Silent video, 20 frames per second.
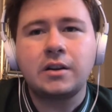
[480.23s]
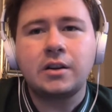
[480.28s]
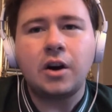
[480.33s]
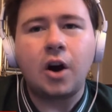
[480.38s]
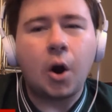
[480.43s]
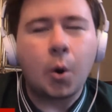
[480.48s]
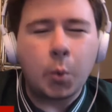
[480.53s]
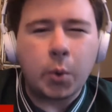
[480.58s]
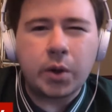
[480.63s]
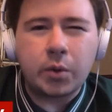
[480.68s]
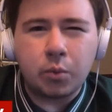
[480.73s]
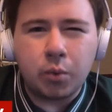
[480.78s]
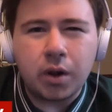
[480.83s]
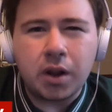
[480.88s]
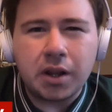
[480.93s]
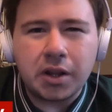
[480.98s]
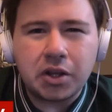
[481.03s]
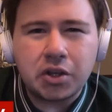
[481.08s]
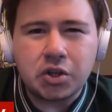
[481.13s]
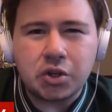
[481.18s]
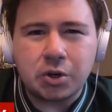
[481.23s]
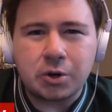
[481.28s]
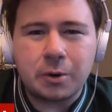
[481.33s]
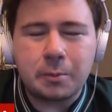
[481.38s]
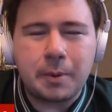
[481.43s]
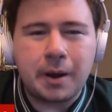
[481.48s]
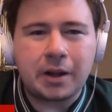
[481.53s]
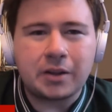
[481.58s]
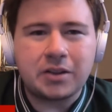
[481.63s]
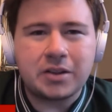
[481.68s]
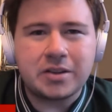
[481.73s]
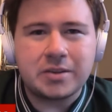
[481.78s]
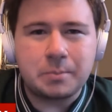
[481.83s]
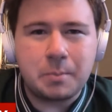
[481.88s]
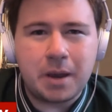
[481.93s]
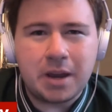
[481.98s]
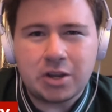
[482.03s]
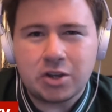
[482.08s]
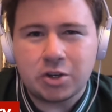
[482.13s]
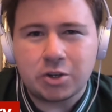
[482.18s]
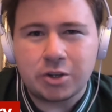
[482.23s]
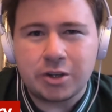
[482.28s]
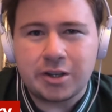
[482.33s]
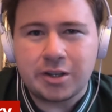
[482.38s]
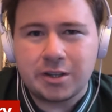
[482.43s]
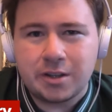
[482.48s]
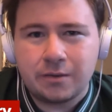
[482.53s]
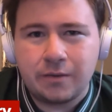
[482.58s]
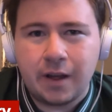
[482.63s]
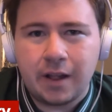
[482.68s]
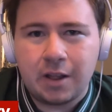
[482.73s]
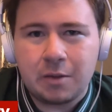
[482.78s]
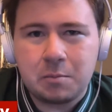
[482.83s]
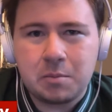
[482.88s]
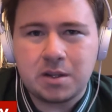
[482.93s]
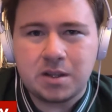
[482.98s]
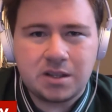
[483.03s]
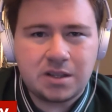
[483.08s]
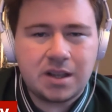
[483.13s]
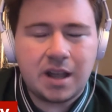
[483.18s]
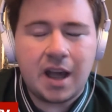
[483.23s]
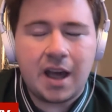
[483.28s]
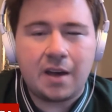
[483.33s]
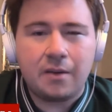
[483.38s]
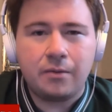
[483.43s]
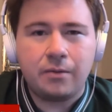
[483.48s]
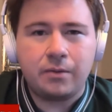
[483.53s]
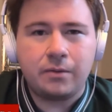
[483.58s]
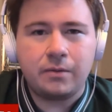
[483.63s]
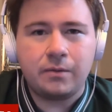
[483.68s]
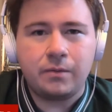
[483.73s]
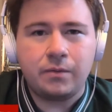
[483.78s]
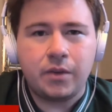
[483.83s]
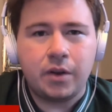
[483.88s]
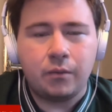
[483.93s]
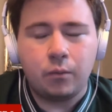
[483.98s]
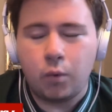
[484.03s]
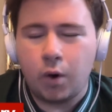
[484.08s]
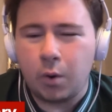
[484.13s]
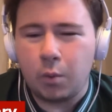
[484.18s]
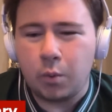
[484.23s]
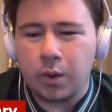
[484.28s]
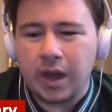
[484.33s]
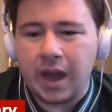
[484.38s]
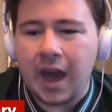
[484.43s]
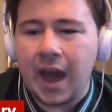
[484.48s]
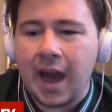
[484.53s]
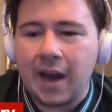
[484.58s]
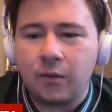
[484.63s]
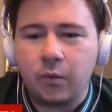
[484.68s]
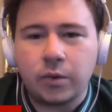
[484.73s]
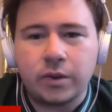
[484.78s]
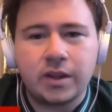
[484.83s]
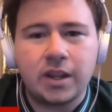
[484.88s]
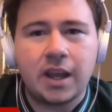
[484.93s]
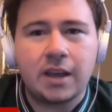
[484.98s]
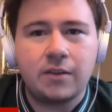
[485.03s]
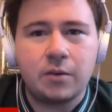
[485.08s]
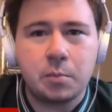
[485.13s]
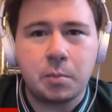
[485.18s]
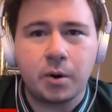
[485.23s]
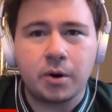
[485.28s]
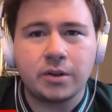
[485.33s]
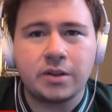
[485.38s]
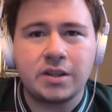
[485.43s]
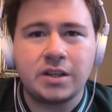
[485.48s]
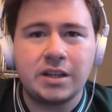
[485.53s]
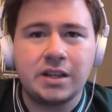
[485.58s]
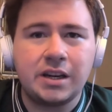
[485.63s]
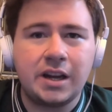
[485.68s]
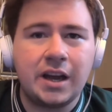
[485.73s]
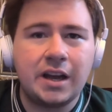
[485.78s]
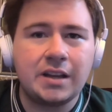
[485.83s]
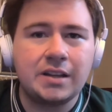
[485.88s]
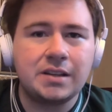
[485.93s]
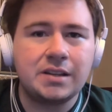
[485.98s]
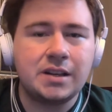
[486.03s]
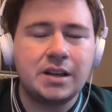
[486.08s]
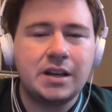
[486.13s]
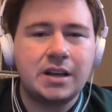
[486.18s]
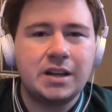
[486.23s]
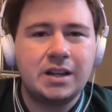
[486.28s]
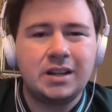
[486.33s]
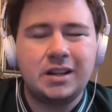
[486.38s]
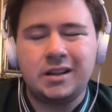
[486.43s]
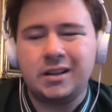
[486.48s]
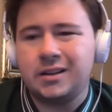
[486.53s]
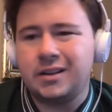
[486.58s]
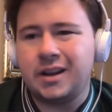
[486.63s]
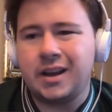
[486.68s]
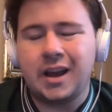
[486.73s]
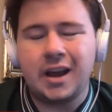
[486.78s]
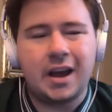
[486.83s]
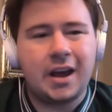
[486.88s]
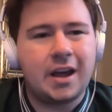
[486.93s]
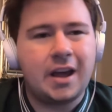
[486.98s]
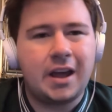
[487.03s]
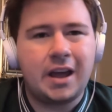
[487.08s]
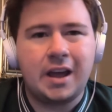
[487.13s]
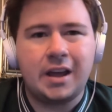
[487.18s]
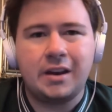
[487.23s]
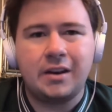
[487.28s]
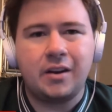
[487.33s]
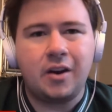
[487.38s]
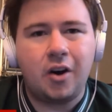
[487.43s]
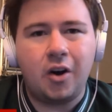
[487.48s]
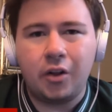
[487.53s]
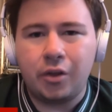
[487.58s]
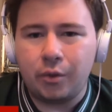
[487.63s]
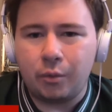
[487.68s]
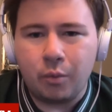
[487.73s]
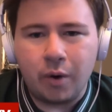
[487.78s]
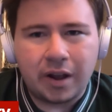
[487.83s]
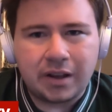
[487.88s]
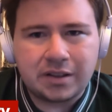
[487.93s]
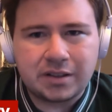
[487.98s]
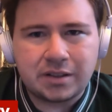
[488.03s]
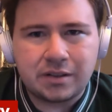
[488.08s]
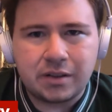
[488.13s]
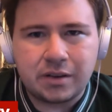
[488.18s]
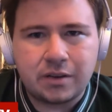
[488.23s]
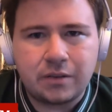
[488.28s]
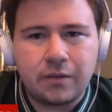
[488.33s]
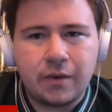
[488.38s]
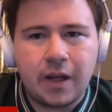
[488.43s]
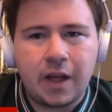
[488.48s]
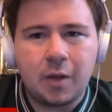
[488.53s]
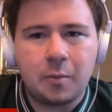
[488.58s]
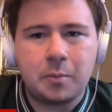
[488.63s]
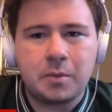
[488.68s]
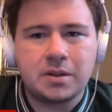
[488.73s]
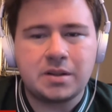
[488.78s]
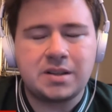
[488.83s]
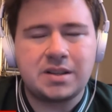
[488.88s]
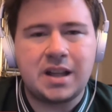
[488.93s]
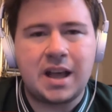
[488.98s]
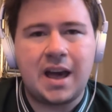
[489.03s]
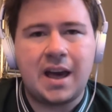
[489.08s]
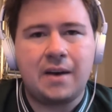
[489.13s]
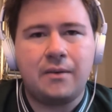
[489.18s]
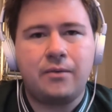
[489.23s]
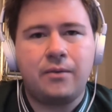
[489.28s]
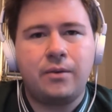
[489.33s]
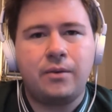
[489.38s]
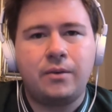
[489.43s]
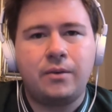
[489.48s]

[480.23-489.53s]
are we really sure about this major league development staff of what we have with Davey Martinez and all the rest of the development staff?